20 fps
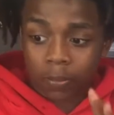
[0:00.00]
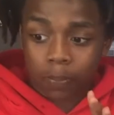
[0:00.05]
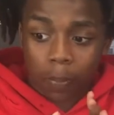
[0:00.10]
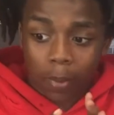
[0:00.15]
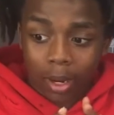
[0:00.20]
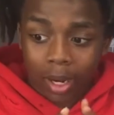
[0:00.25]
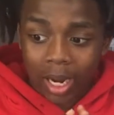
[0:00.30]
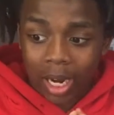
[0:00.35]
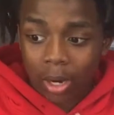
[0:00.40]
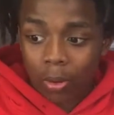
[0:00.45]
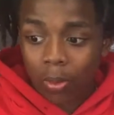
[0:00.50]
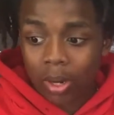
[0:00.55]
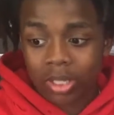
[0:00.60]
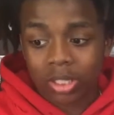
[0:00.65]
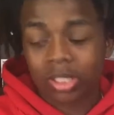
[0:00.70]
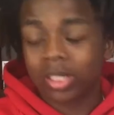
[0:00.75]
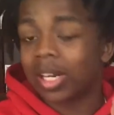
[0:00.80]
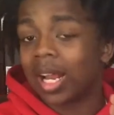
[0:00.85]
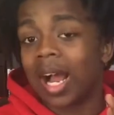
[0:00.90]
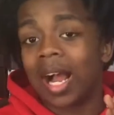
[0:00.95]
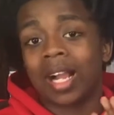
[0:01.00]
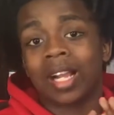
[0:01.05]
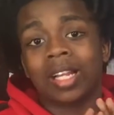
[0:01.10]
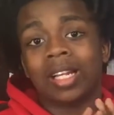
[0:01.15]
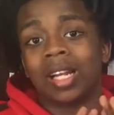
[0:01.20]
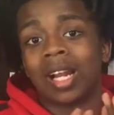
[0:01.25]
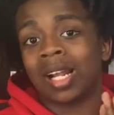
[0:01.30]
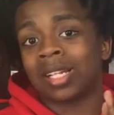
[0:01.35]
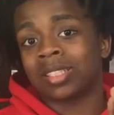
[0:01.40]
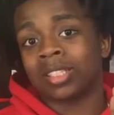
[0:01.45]
First part of that question,
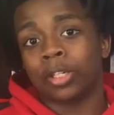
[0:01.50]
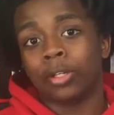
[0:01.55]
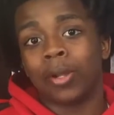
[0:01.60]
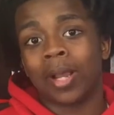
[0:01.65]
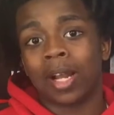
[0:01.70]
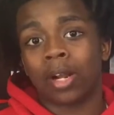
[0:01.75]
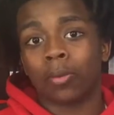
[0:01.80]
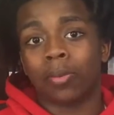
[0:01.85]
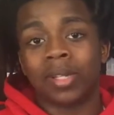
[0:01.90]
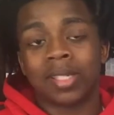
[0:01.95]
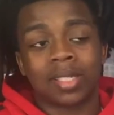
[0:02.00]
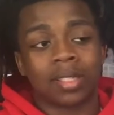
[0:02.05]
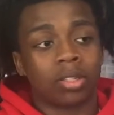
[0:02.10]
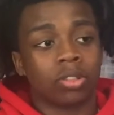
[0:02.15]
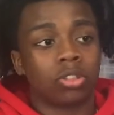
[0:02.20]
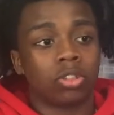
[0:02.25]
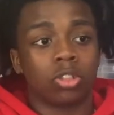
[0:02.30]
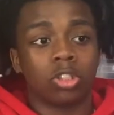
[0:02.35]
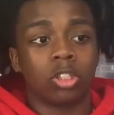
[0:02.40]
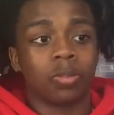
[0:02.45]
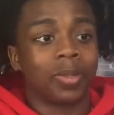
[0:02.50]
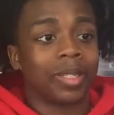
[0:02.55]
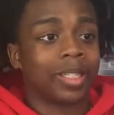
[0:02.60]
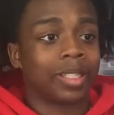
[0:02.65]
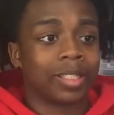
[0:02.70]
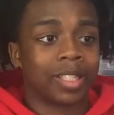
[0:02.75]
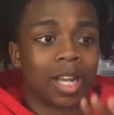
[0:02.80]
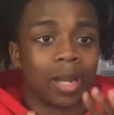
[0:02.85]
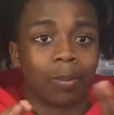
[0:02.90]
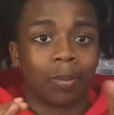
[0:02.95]
I cannot tell you how to resell shoes
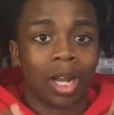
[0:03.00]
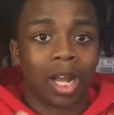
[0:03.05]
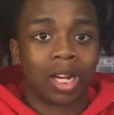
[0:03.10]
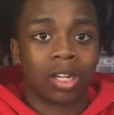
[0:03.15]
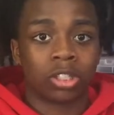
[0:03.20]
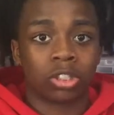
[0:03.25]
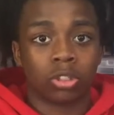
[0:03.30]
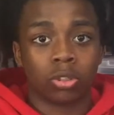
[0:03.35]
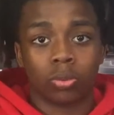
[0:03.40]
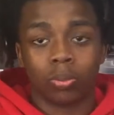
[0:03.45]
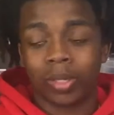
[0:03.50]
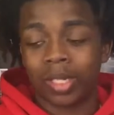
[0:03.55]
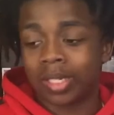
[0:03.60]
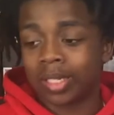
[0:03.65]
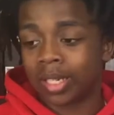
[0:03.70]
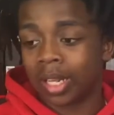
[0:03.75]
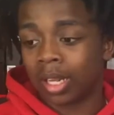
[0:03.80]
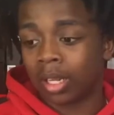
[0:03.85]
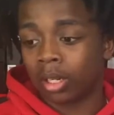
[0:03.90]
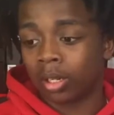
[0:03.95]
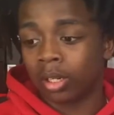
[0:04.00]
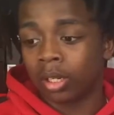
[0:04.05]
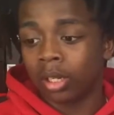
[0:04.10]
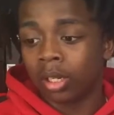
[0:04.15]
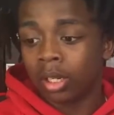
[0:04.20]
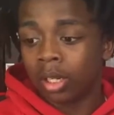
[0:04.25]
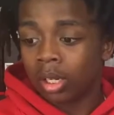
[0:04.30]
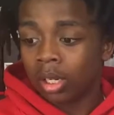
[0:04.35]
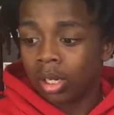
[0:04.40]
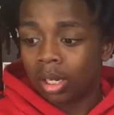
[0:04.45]
because I'm not a shoe
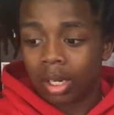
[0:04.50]
reseller.